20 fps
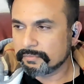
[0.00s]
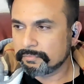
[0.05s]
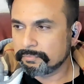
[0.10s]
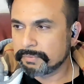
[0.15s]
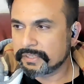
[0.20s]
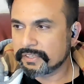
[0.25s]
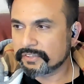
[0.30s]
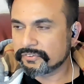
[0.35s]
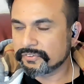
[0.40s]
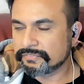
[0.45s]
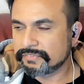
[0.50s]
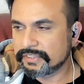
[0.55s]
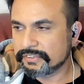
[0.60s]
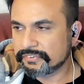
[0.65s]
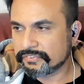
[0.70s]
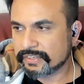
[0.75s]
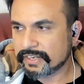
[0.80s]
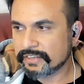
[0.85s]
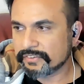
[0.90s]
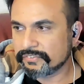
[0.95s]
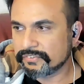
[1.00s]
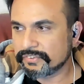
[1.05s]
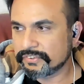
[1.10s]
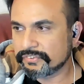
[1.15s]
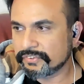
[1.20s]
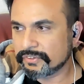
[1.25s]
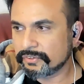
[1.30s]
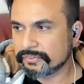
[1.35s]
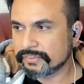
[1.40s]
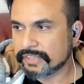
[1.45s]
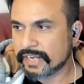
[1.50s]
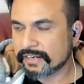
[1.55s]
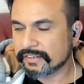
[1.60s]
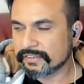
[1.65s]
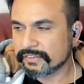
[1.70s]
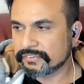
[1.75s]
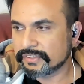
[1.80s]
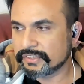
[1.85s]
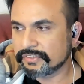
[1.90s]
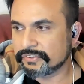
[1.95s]
because of this reason or that
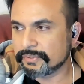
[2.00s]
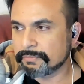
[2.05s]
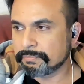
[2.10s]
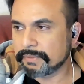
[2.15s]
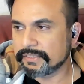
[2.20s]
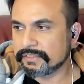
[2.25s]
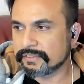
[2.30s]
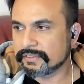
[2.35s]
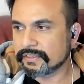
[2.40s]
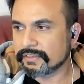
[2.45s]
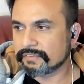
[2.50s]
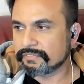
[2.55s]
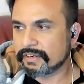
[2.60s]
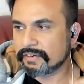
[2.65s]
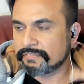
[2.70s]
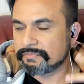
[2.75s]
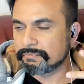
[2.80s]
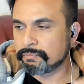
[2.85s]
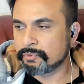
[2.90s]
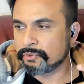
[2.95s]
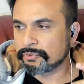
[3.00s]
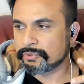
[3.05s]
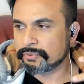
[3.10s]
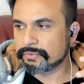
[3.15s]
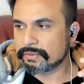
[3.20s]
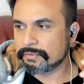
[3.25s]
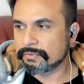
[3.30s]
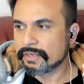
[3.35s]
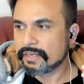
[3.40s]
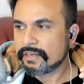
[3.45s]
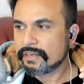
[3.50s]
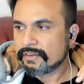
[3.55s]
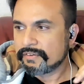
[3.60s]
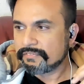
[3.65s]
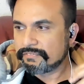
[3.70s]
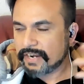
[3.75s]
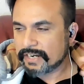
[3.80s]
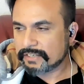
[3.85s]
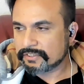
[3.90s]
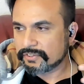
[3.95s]
reason. It's simply of most of the
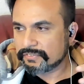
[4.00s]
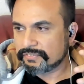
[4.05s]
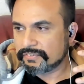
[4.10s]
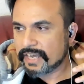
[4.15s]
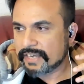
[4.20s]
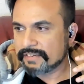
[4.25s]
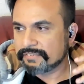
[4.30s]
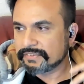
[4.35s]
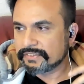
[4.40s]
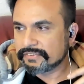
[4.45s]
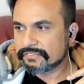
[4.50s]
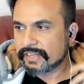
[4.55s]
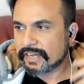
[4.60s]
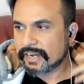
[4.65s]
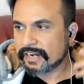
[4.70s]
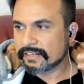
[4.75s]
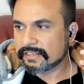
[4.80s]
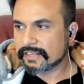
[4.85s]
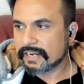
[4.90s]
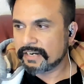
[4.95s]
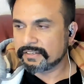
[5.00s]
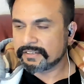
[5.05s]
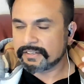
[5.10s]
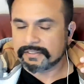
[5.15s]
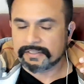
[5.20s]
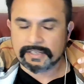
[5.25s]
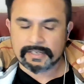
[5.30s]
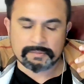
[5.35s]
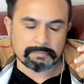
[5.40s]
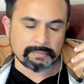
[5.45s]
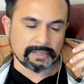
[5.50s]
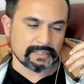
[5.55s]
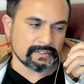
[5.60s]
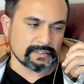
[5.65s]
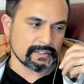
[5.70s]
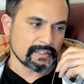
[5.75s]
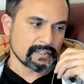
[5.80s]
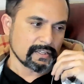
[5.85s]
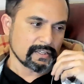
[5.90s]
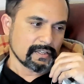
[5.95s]
fact of life is that
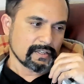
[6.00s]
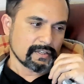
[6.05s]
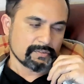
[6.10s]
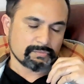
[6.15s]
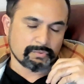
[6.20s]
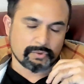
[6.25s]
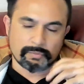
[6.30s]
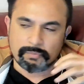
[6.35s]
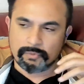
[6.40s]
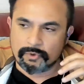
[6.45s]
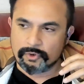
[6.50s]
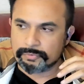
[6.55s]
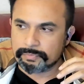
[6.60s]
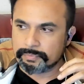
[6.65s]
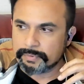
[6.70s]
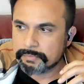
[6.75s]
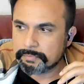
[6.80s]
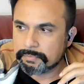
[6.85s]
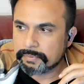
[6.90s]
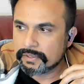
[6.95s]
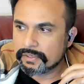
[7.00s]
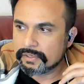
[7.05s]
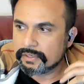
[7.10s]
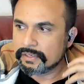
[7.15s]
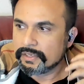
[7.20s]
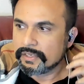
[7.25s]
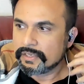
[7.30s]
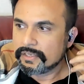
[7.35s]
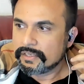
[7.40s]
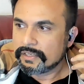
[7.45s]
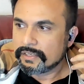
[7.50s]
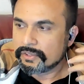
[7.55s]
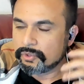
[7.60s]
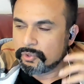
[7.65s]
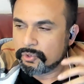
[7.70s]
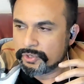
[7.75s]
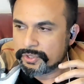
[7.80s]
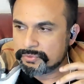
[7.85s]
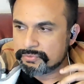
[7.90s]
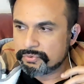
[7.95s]
entertainment for most people
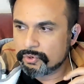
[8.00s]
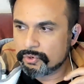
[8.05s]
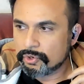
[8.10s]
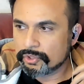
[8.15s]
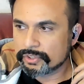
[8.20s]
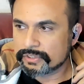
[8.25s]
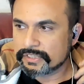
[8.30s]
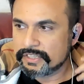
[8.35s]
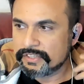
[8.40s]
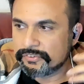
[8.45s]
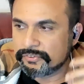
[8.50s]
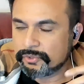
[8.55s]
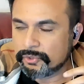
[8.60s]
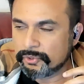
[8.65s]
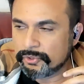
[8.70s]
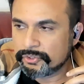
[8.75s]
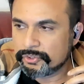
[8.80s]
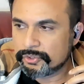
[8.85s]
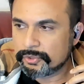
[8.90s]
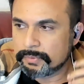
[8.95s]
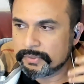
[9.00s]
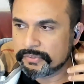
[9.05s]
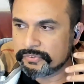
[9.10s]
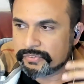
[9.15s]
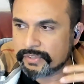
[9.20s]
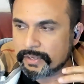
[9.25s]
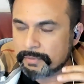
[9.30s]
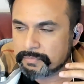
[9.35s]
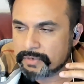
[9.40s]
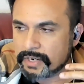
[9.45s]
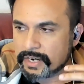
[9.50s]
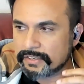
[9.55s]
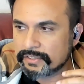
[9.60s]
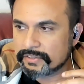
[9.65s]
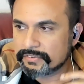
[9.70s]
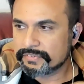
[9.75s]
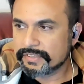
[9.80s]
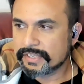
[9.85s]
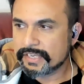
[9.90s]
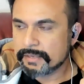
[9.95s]
going forth is going to be some kind
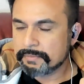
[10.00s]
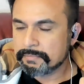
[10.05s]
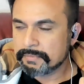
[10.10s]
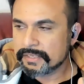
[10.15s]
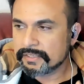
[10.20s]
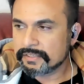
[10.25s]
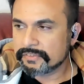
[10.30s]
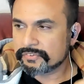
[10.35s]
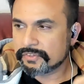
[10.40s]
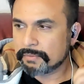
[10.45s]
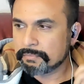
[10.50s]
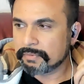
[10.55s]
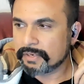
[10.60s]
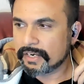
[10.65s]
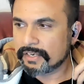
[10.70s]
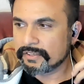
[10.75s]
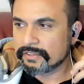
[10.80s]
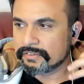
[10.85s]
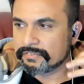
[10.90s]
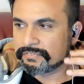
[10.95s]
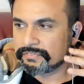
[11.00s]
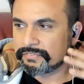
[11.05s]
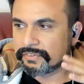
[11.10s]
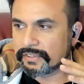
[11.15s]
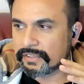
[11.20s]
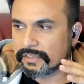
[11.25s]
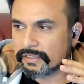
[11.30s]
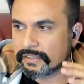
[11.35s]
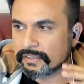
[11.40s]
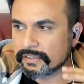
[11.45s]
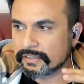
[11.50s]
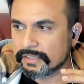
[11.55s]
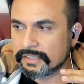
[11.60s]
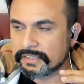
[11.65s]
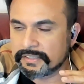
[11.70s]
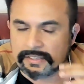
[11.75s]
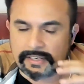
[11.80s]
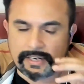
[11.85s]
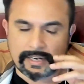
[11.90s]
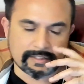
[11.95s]
of gaming, some kind of
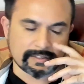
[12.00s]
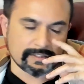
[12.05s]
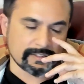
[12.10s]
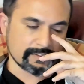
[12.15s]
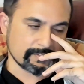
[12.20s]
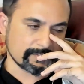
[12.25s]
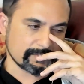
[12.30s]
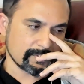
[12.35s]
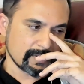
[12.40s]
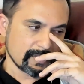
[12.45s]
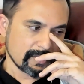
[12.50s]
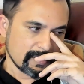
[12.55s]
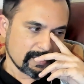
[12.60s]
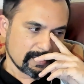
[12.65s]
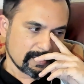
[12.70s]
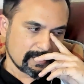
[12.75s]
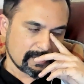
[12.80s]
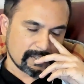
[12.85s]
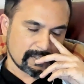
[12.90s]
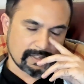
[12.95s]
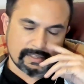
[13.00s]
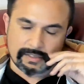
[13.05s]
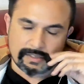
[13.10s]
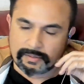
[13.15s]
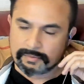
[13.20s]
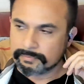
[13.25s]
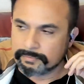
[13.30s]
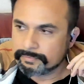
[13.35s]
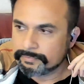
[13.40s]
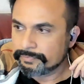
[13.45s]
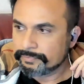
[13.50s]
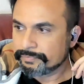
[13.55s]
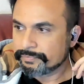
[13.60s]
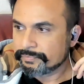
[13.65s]
interactive um,